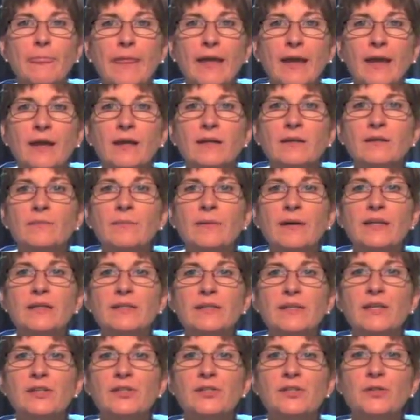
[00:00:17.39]
and my
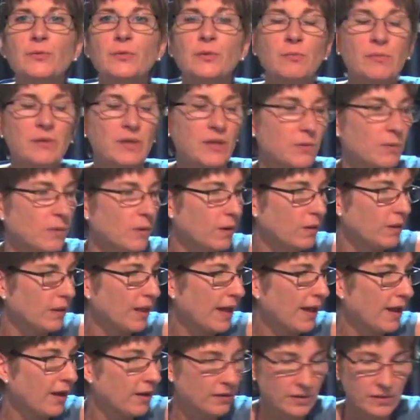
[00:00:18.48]
intention will be, well,
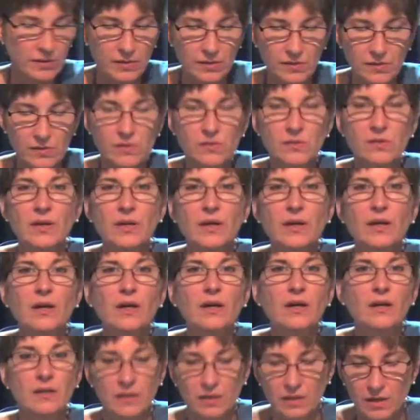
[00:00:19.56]
how can this
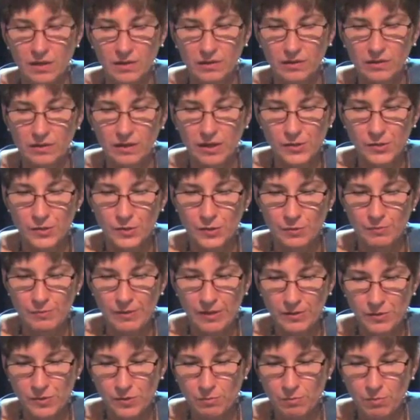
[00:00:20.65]
cluster
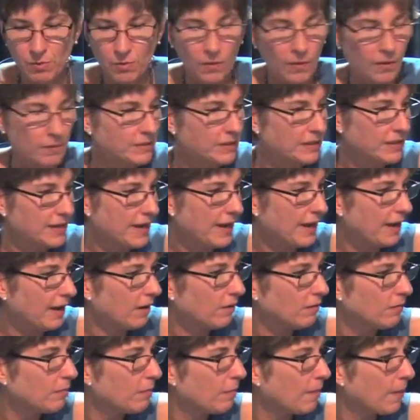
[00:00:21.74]
best support me now?